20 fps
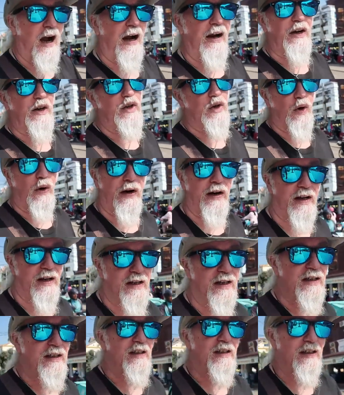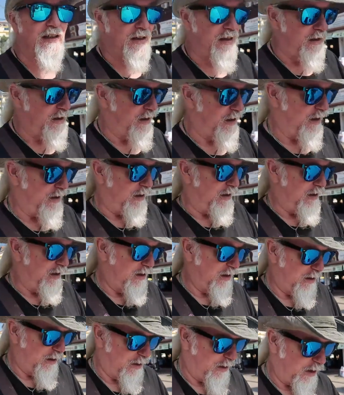I enjoyed it.
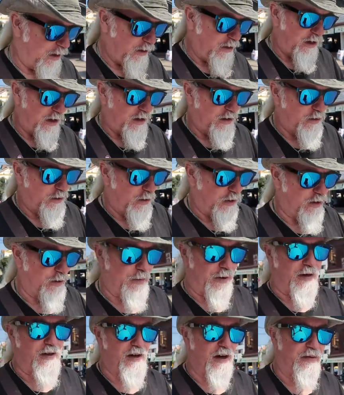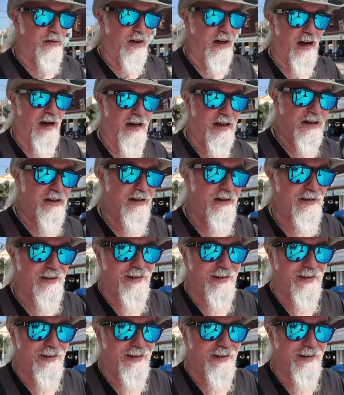I don't think I'll do it to myself again.